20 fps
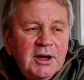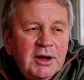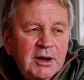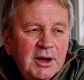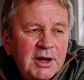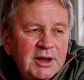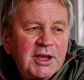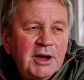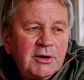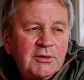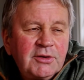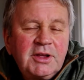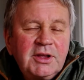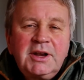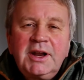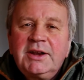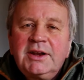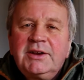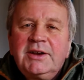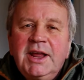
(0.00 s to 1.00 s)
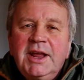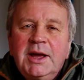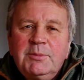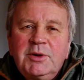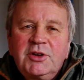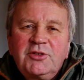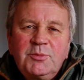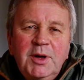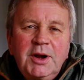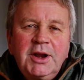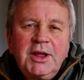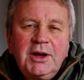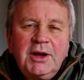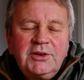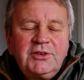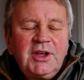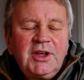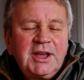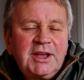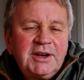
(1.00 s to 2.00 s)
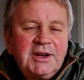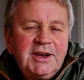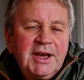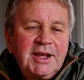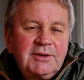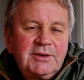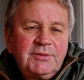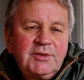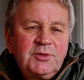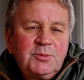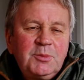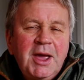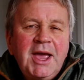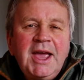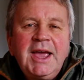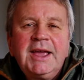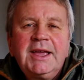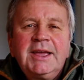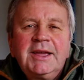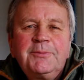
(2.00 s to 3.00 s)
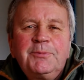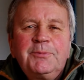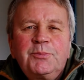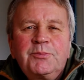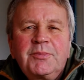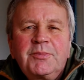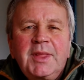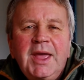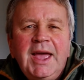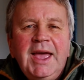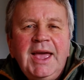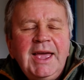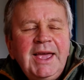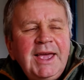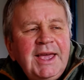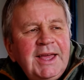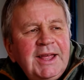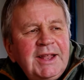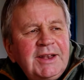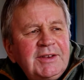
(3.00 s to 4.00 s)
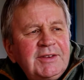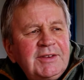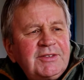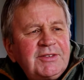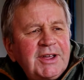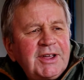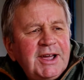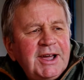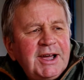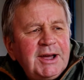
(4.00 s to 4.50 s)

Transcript: I'd calculated how much money I'd taken out of his bag and